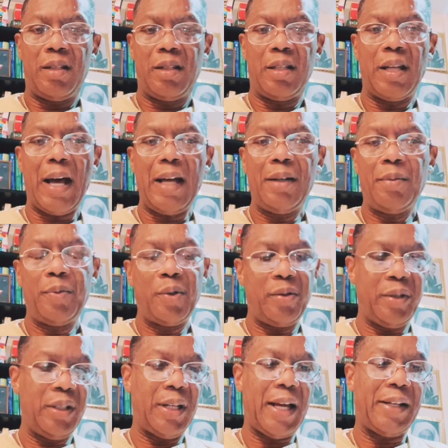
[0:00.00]
The Honorable
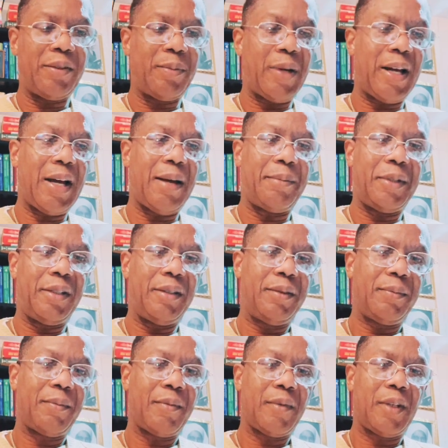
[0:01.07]
Elijah Muhammad
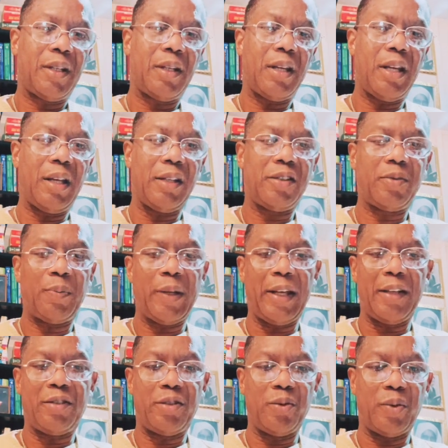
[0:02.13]

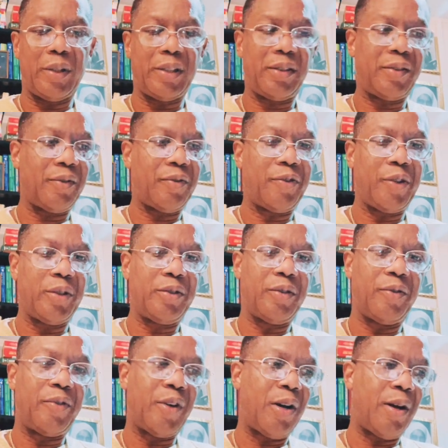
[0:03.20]
explained to us, first
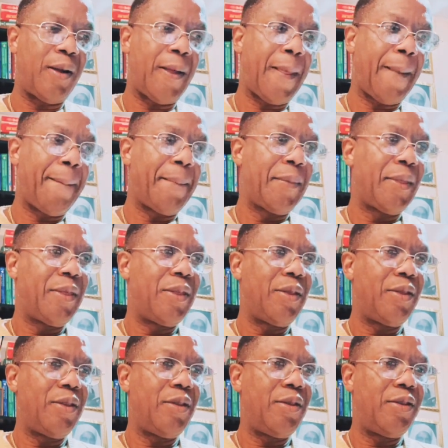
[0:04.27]
of all,
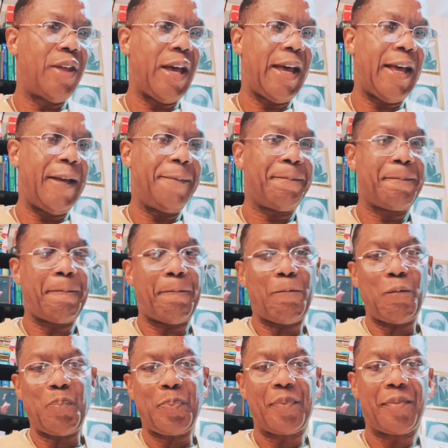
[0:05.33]
that
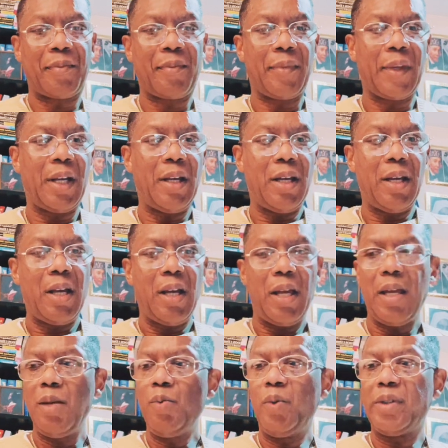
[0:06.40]

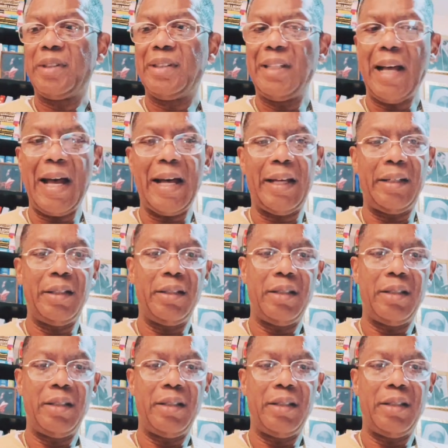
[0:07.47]
he was not